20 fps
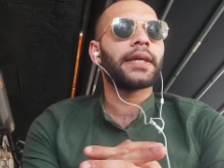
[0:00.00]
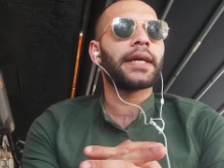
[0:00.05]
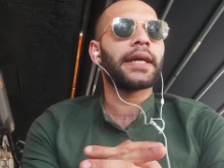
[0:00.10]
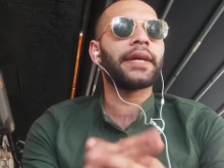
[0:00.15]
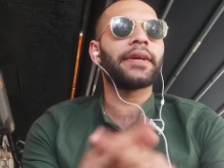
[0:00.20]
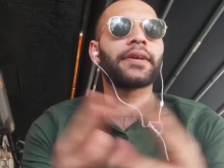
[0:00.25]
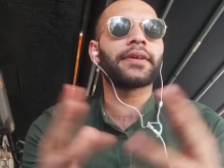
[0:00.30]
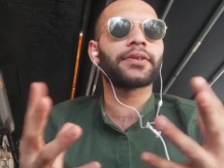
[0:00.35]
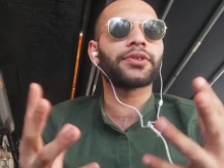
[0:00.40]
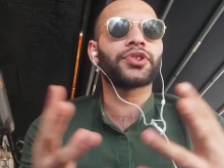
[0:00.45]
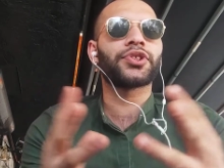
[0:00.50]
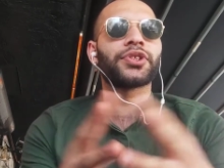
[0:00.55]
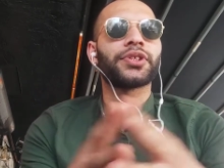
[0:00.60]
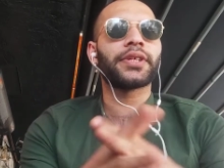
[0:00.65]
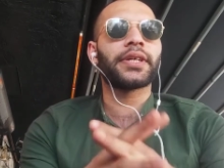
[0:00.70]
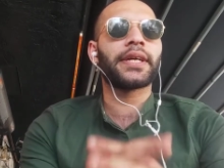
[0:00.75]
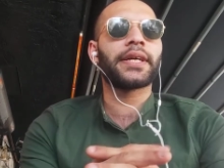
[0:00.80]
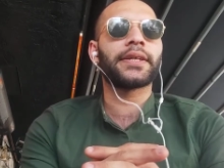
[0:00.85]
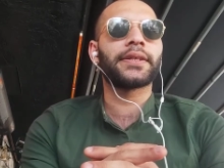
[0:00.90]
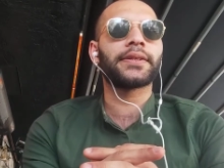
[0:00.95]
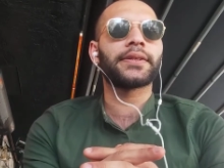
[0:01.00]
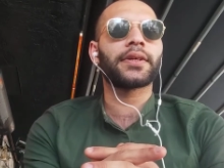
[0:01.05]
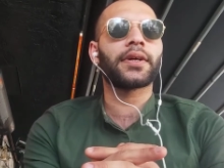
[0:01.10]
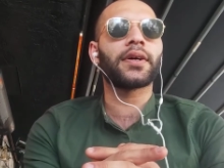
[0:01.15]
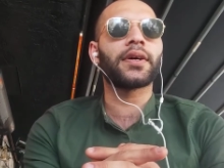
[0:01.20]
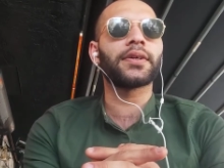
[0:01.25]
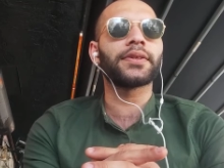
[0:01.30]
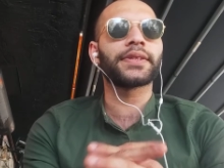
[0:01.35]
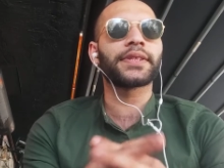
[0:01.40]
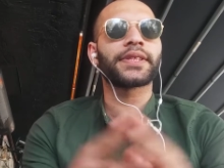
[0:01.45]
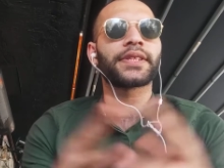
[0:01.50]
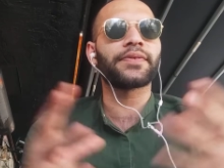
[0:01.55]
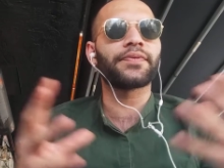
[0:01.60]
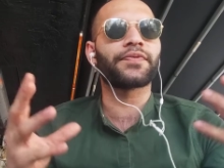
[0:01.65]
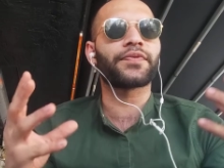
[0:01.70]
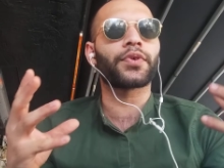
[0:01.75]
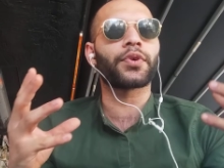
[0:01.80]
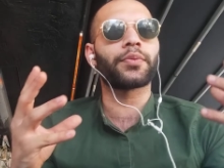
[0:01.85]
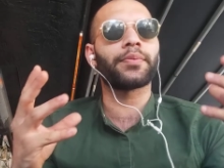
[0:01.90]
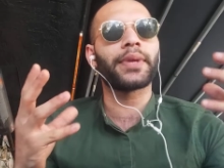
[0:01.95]
energy and all this
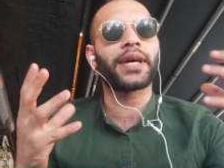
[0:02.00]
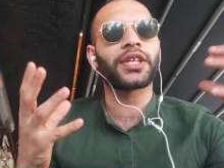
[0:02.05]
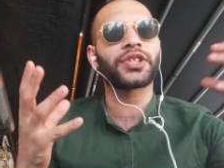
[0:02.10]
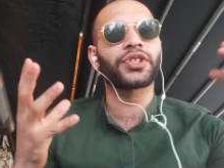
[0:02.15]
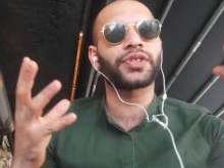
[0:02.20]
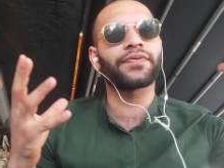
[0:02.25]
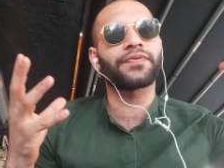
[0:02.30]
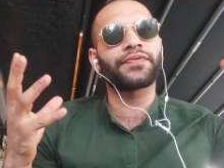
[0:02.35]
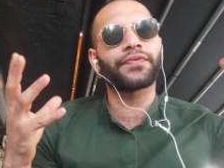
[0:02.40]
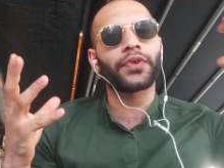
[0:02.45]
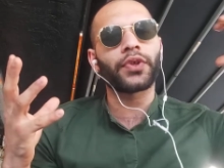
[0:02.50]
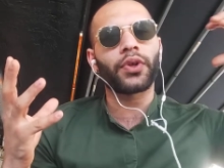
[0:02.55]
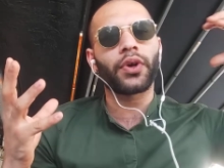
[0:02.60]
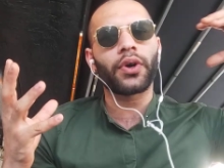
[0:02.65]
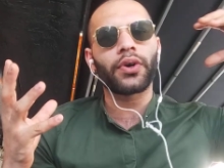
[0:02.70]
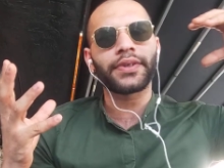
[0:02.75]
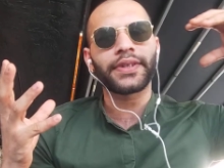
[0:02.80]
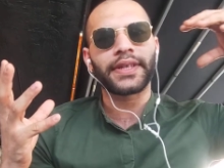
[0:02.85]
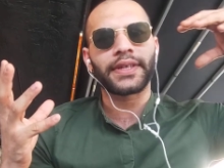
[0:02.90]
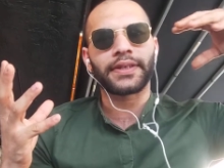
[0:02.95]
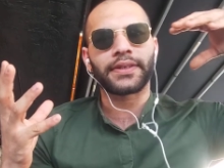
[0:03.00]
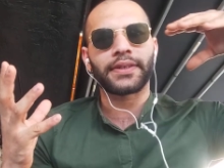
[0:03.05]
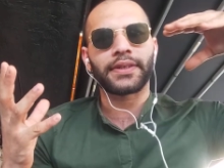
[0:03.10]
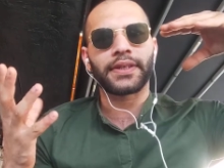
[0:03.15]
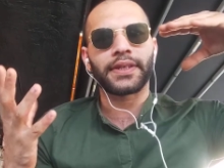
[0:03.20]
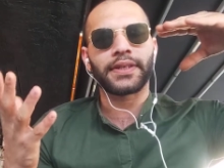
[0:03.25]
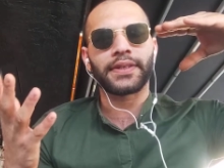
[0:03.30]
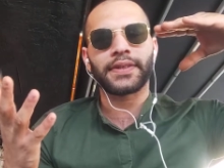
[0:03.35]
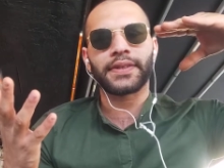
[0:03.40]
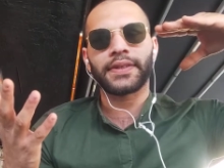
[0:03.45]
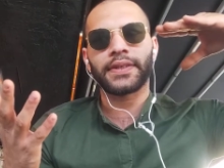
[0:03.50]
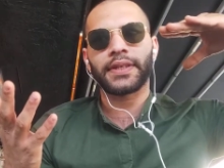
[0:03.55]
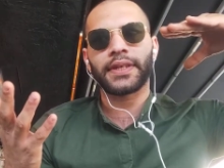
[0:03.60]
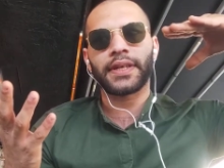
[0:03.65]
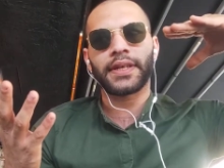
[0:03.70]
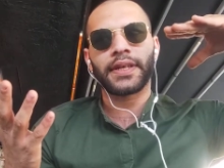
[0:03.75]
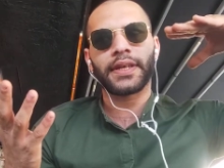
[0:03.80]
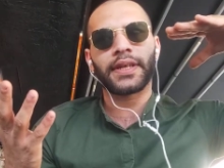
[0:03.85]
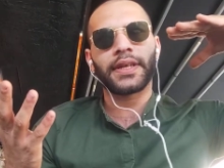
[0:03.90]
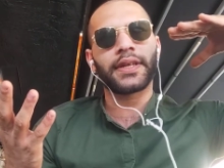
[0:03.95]
information floating in
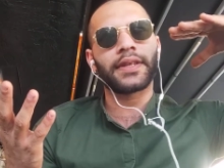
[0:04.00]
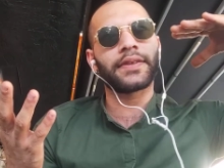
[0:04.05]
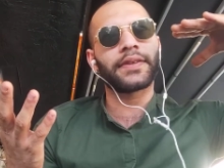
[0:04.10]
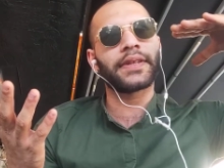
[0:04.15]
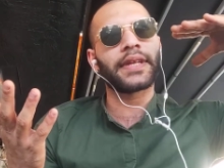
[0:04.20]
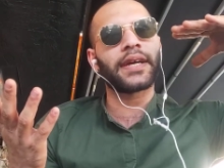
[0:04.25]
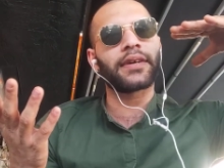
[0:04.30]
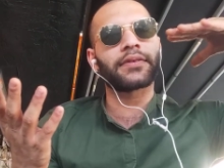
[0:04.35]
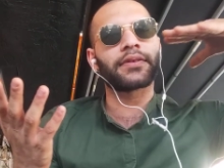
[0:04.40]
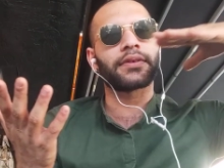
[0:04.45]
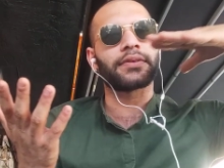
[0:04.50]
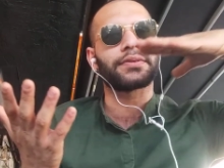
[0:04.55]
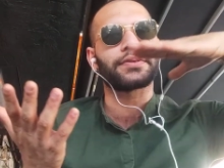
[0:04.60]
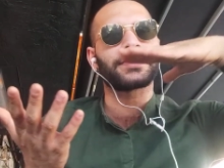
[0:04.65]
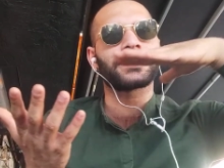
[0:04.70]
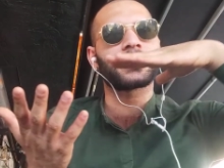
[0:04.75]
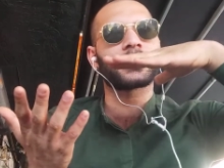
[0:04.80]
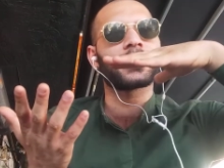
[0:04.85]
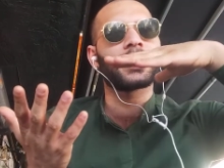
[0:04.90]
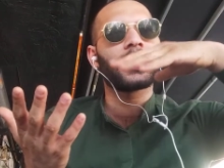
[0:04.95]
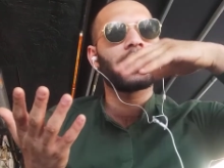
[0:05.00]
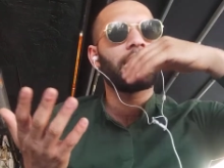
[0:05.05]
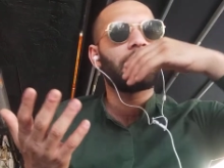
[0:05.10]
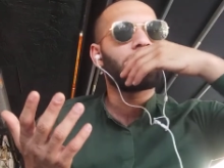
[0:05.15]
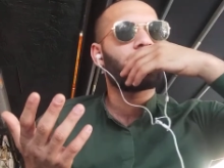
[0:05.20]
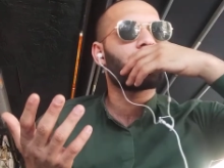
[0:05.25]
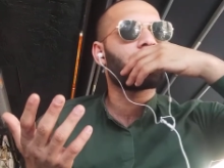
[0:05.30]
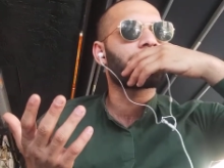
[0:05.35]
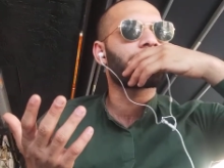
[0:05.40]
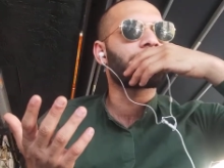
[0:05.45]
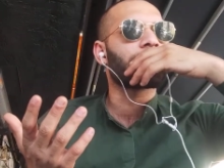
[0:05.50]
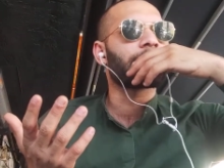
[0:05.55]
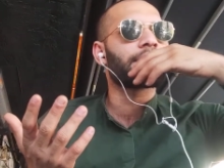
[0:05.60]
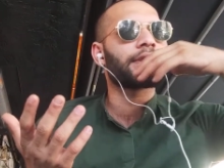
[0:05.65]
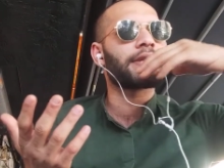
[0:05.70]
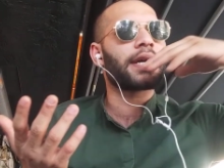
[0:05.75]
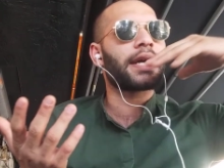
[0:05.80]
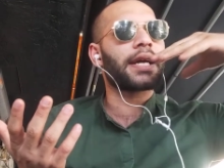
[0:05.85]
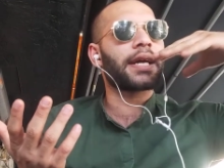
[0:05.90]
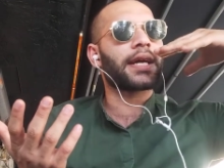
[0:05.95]
neurons, which
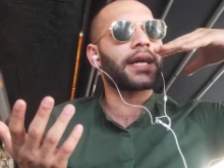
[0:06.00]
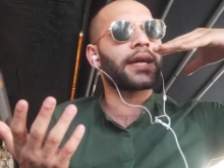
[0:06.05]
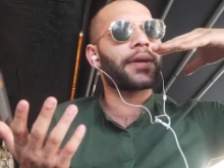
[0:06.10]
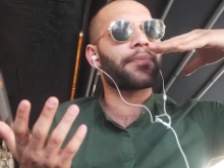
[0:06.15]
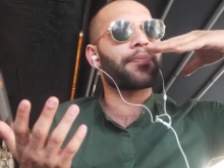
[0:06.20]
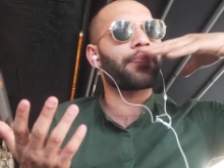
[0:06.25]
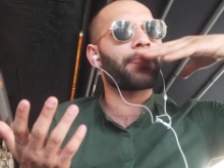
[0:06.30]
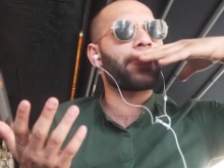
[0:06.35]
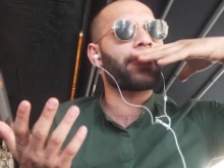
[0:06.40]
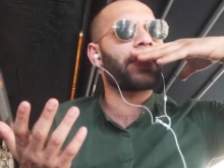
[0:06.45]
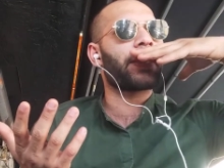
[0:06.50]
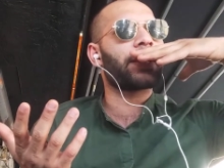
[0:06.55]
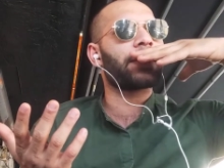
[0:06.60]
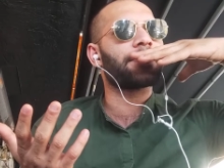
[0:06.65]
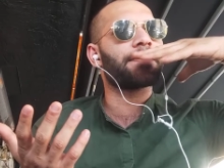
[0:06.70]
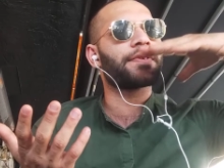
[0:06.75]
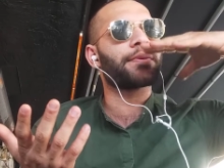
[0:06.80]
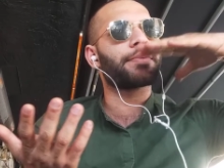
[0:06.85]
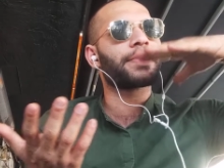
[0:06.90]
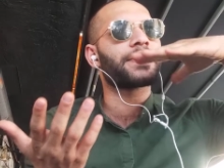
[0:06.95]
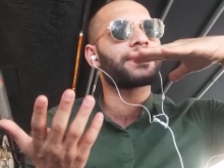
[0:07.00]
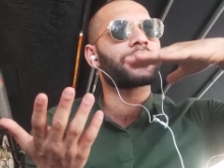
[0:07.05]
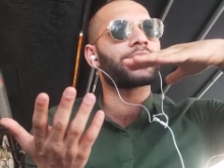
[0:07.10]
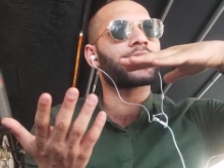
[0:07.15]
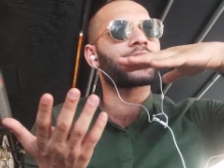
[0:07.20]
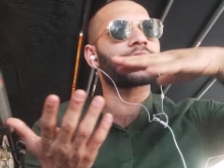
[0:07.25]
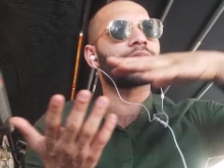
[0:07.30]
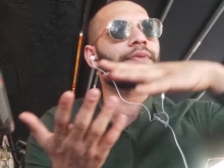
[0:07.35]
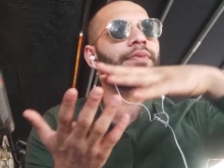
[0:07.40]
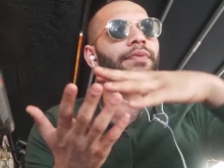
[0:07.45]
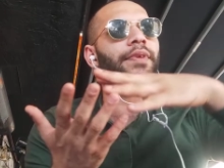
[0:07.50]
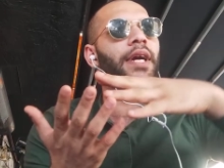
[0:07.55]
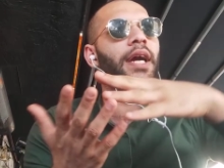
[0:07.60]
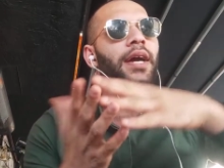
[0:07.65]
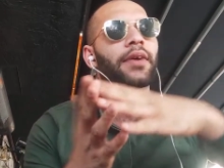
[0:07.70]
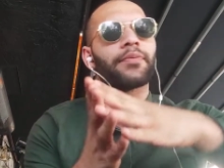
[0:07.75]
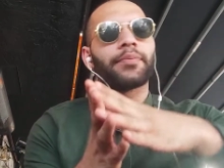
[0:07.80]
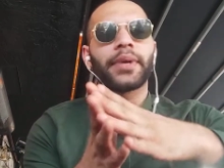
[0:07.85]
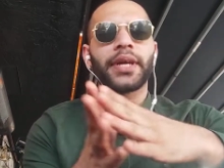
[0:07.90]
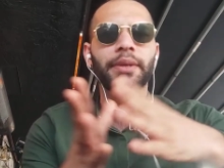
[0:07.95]
is like in dendrites. We
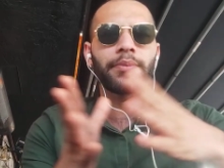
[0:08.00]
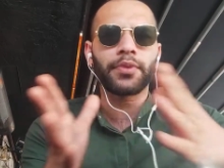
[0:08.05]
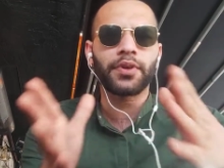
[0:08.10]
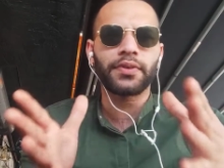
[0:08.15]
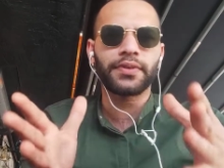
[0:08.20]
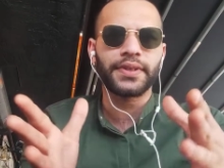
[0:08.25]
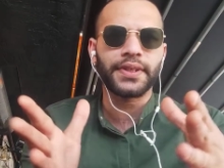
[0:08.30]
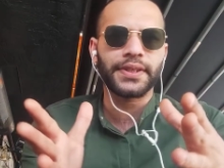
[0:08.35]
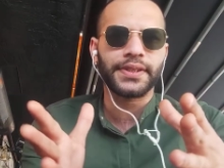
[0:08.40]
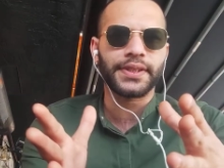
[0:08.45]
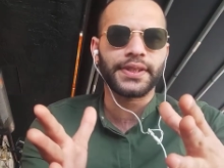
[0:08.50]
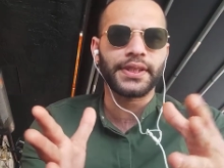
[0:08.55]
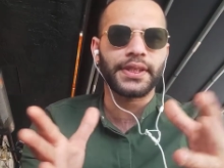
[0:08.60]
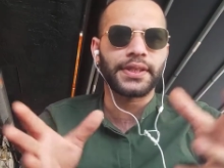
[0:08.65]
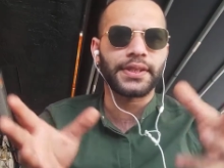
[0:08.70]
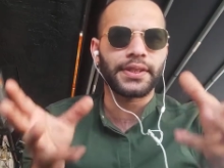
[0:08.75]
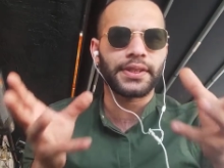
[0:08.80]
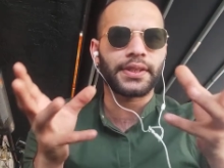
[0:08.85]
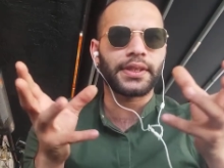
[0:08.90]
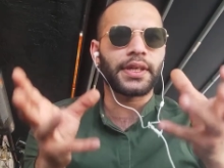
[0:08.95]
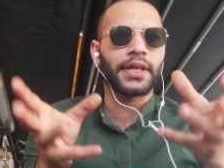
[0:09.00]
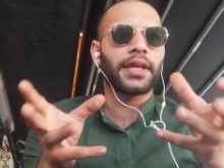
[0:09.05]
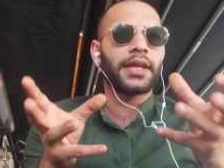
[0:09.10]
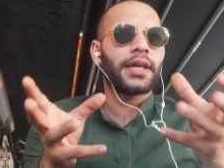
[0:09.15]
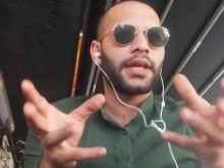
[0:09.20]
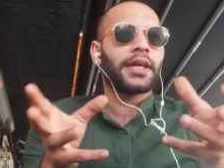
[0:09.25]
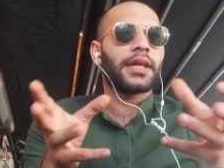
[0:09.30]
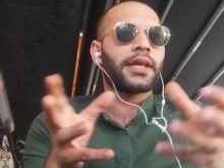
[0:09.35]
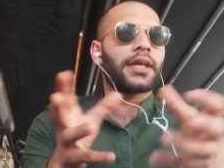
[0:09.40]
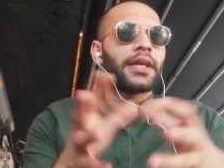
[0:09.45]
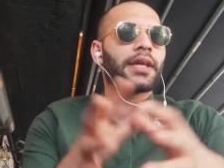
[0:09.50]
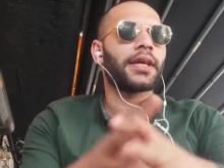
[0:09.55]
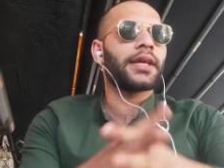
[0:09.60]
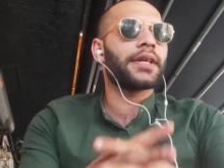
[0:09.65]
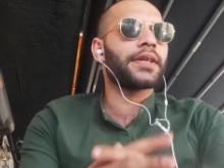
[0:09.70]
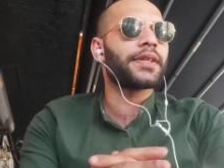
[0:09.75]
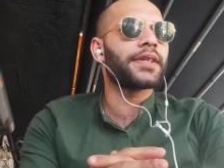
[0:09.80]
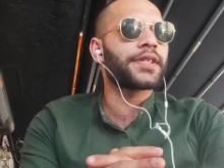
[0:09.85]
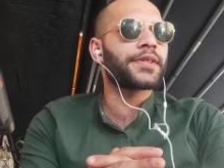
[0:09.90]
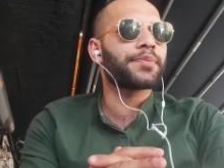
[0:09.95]
have many more things in
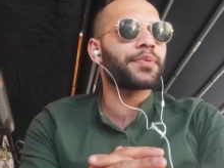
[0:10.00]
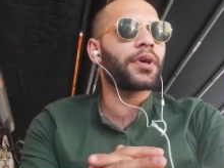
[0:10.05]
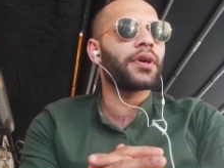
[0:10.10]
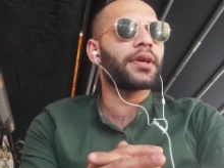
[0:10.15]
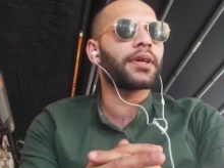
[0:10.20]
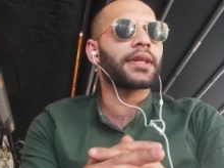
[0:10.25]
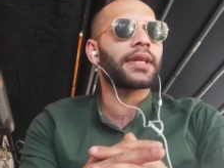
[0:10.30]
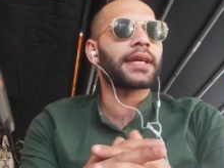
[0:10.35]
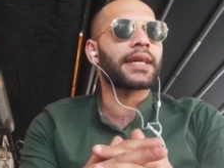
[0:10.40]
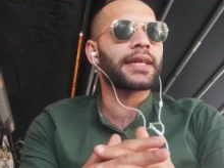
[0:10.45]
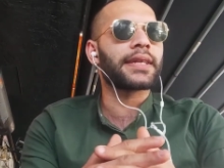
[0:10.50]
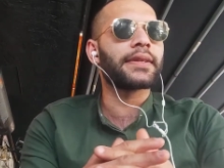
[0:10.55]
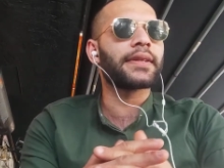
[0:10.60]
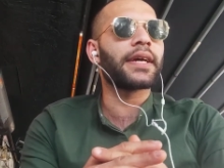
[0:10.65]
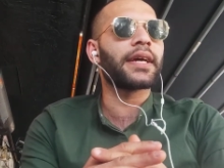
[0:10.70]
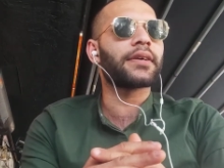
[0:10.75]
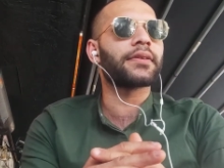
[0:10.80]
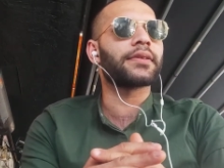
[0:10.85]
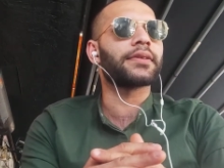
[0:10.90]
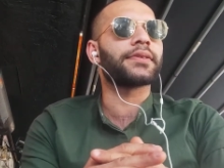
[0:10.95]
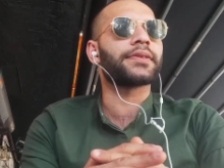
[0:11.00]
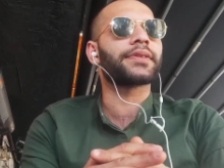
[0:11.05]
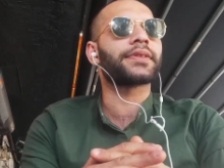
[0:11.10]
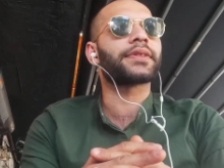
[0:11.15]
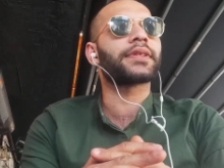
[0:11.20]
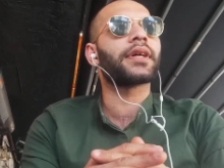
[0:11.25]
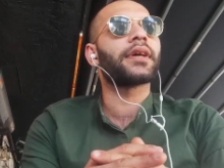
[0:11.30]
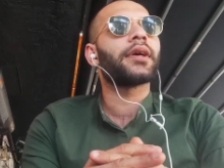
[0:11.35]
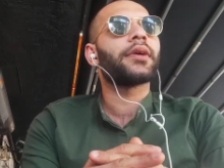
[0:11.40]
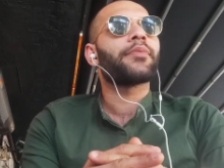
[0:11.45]
this point, like in neurons.